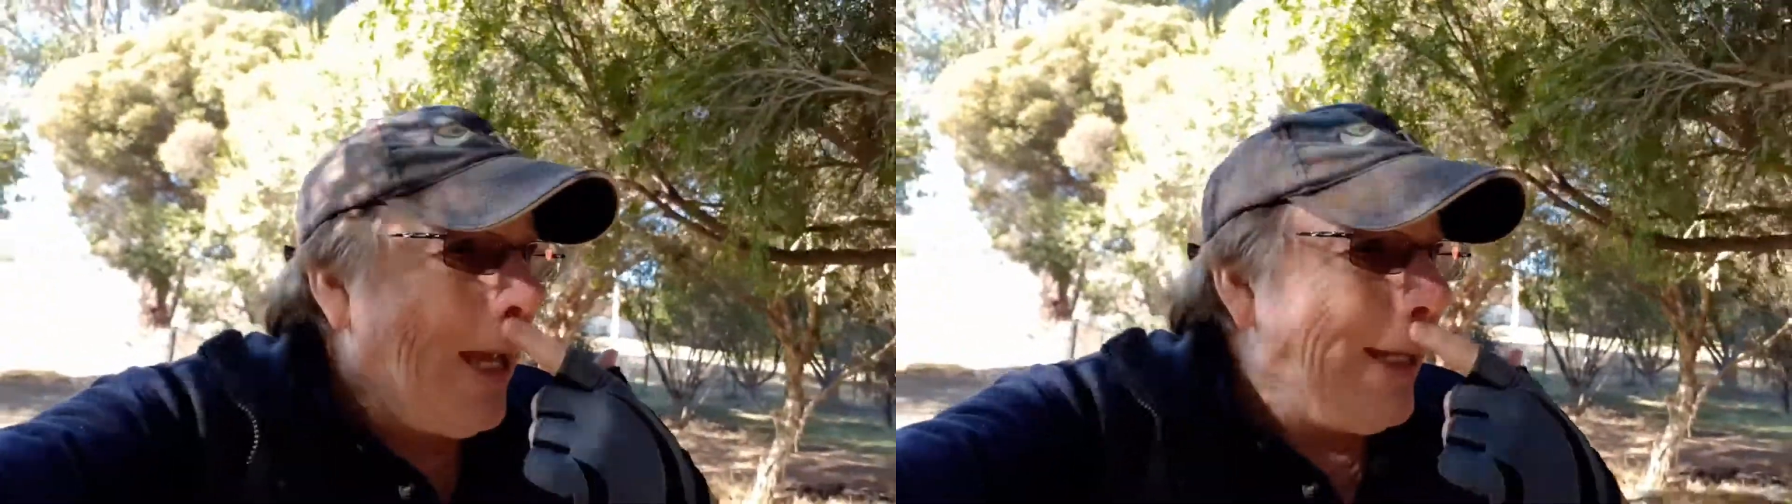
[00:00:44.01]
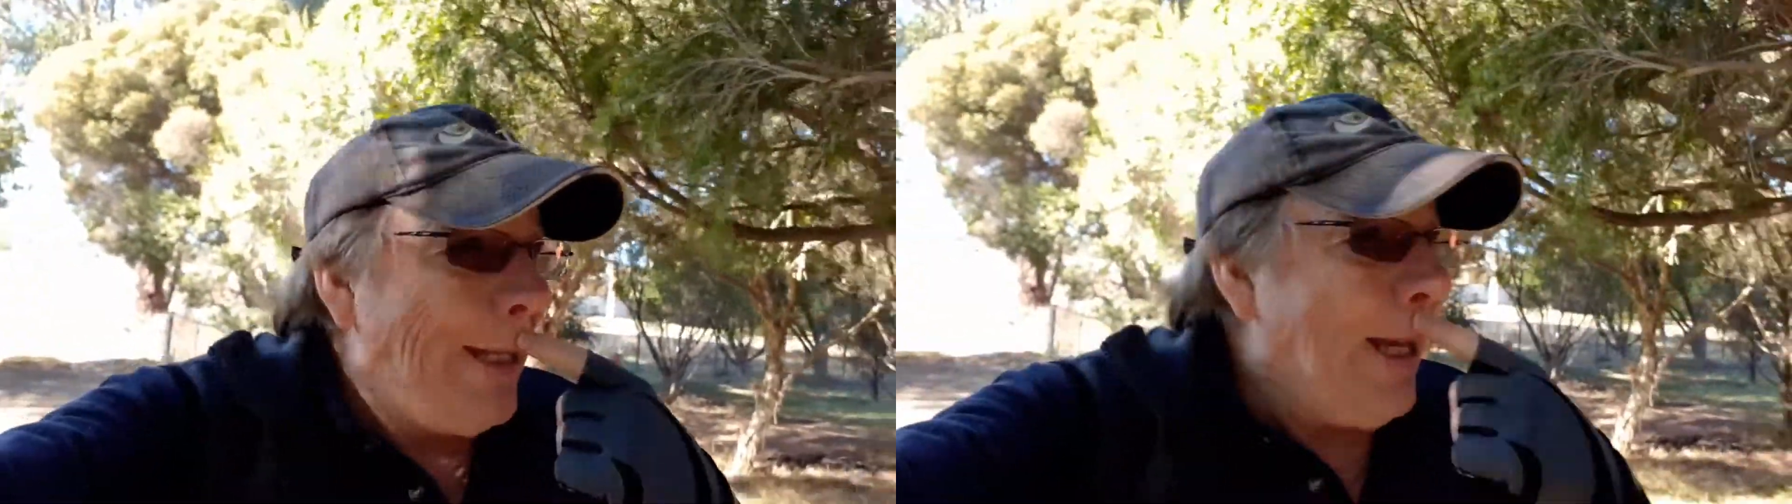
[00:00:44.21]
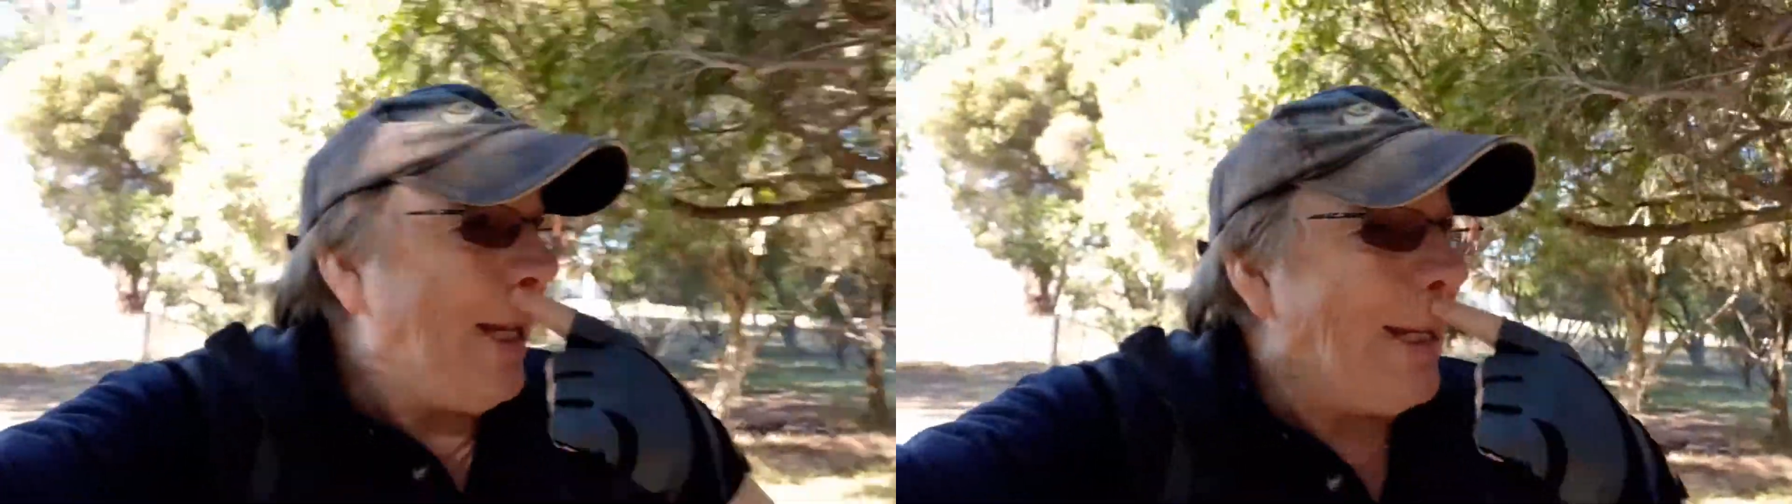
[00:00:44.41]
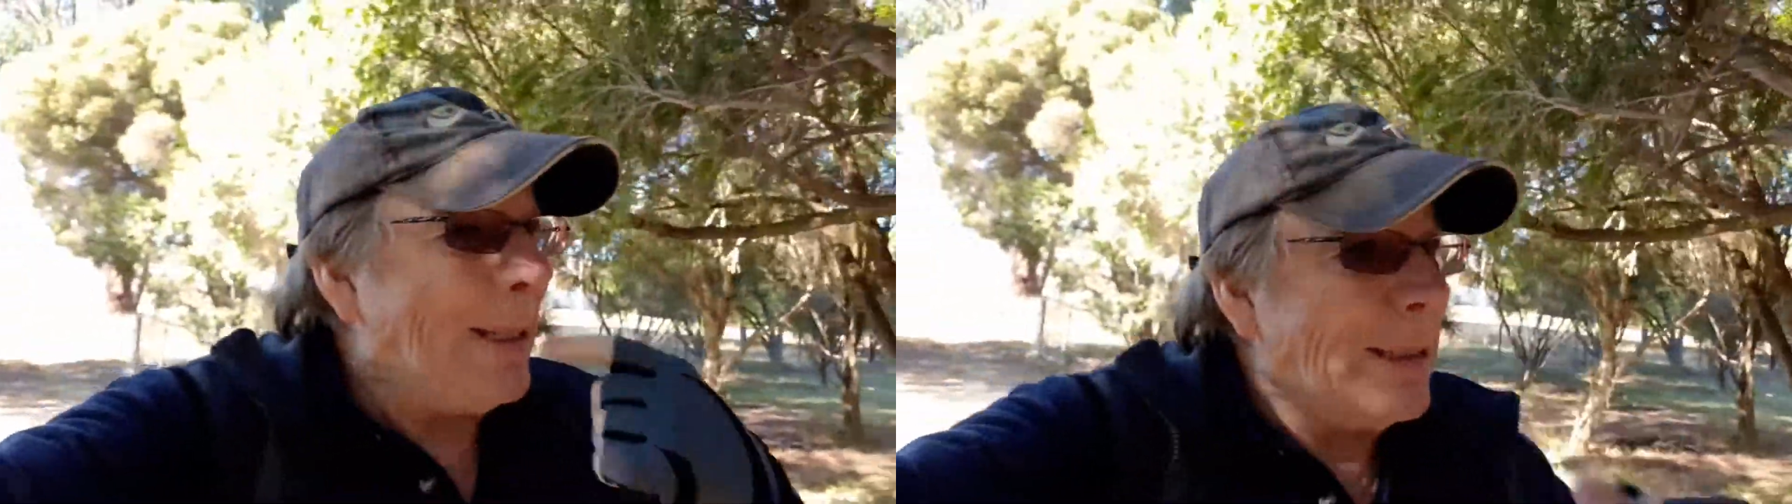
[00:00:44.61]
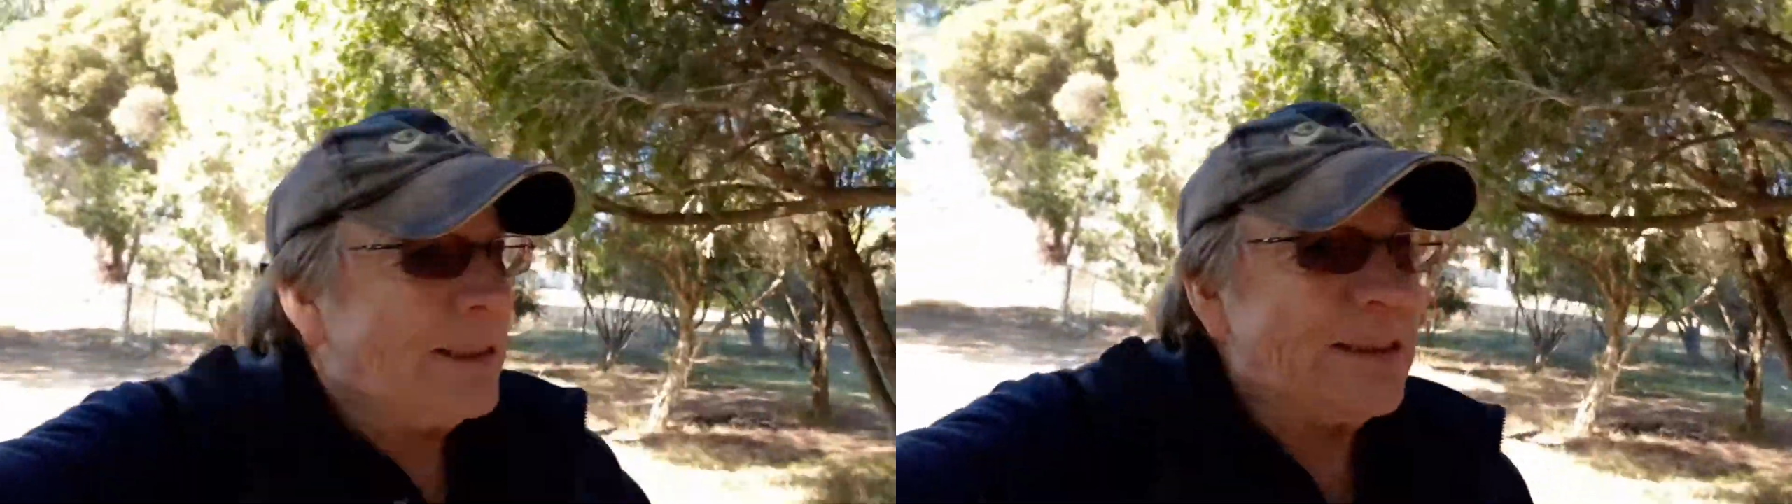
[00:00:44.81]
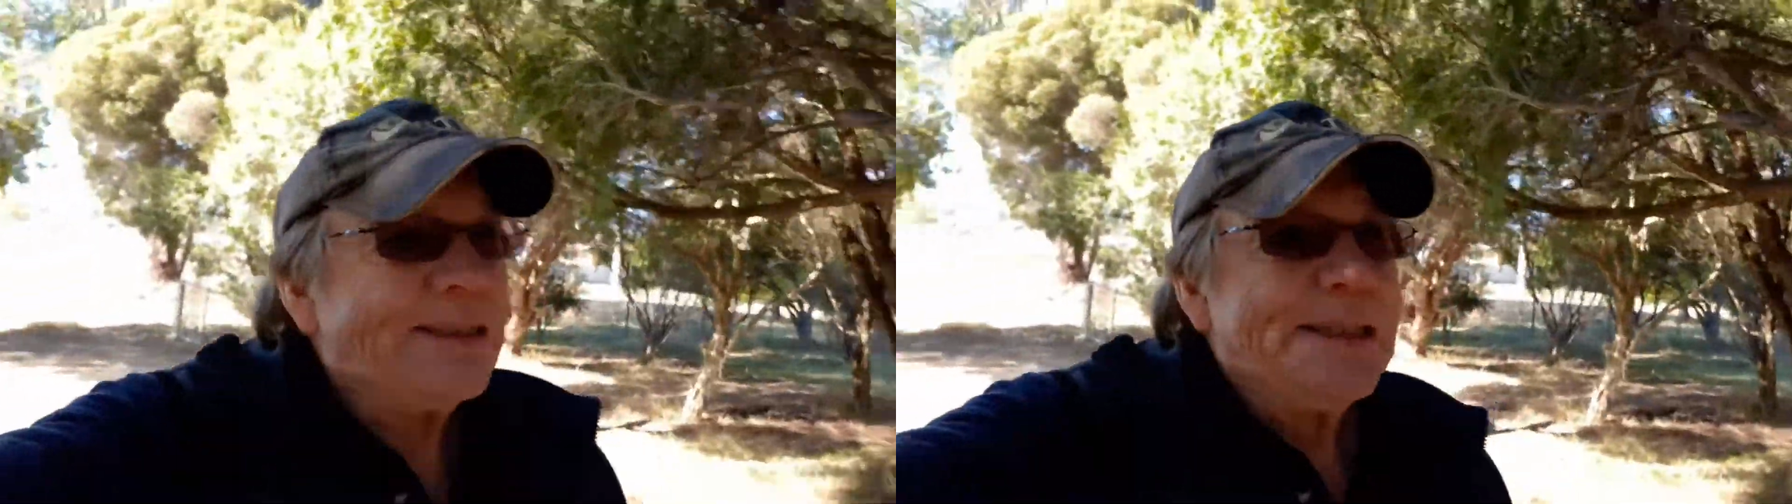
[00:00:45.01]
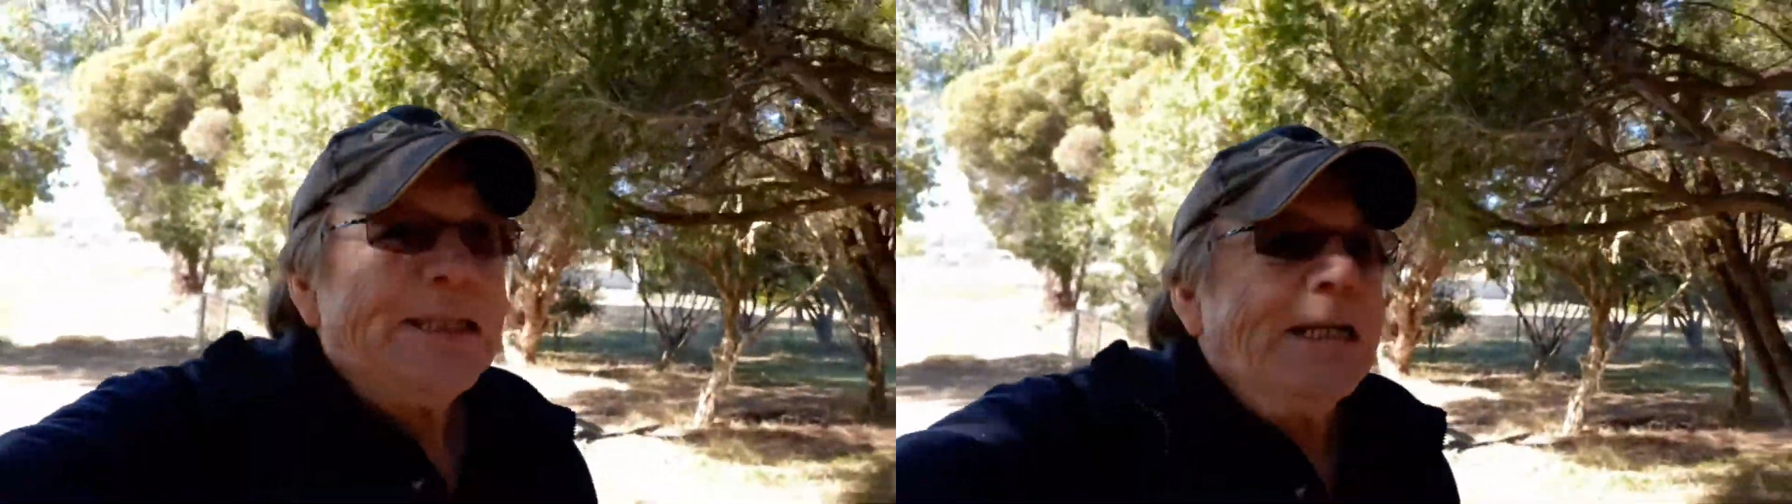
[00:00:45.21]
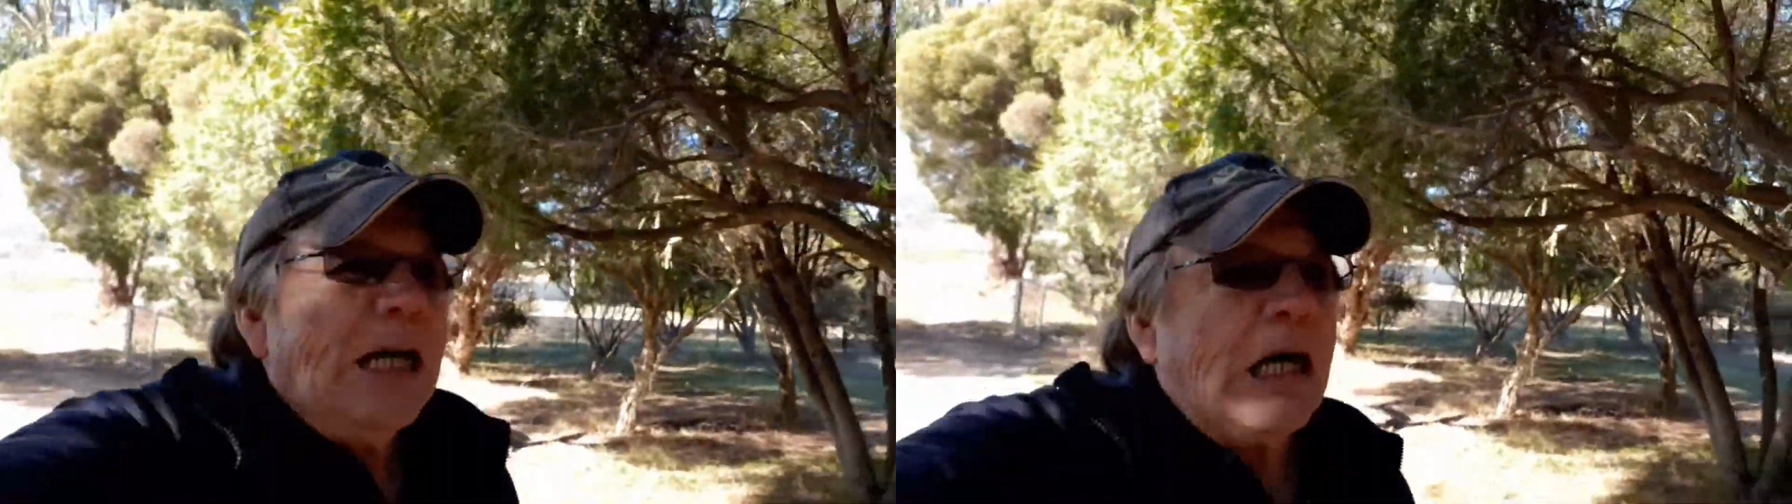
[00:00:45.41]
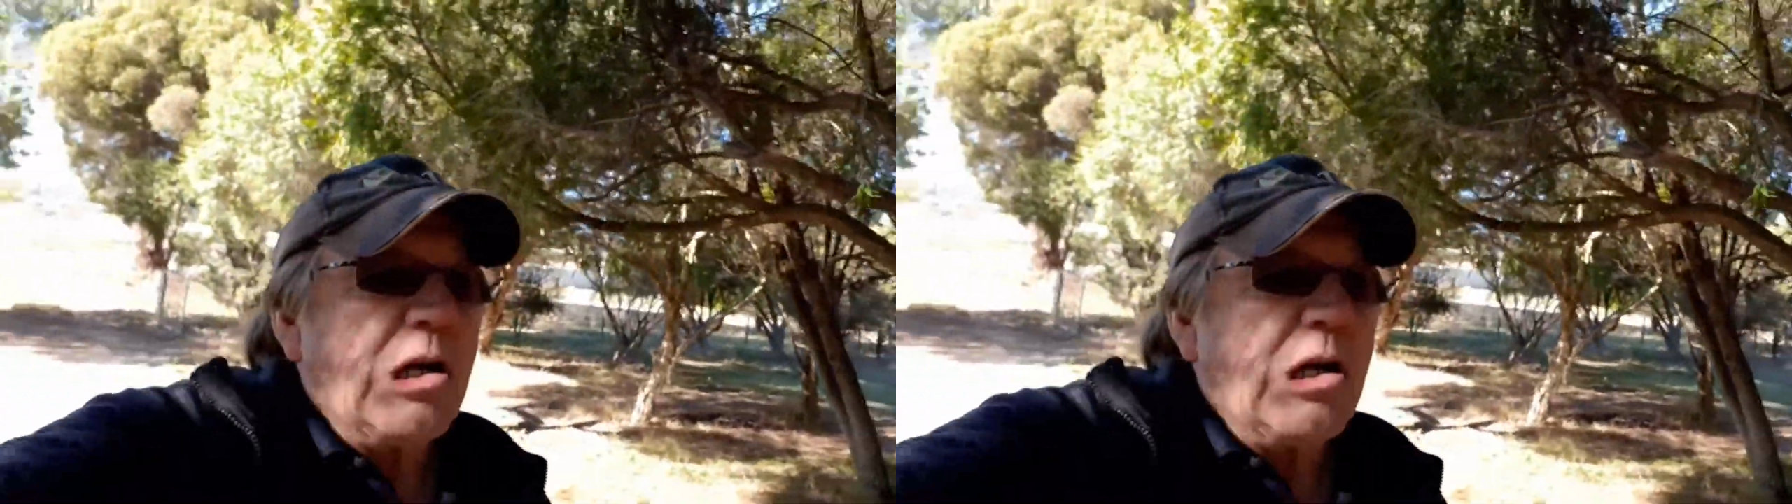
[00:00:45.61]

Yeah, and